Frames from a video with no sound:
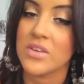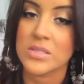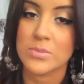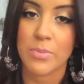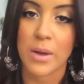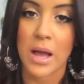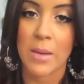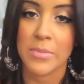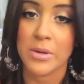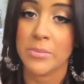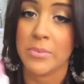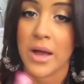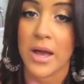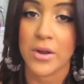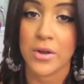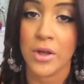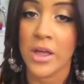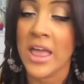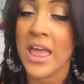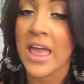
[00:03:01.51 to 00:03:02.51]
is bomb in a
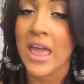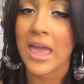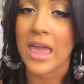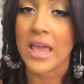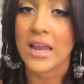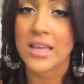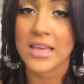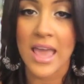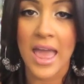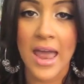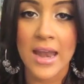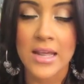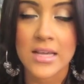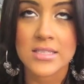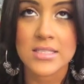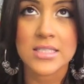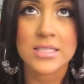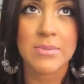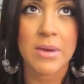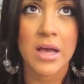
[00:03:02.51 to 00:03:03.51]
bottle and again,
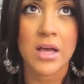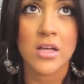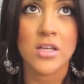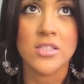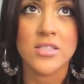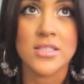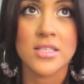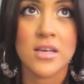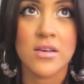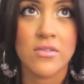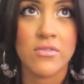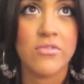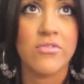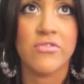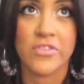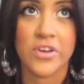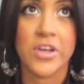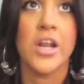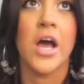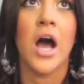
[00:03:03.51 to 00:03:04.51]
it smells
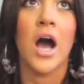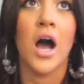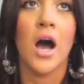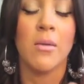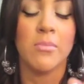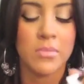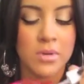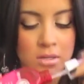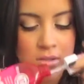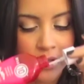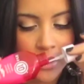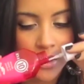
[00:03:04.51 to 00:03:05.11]
phenomenal.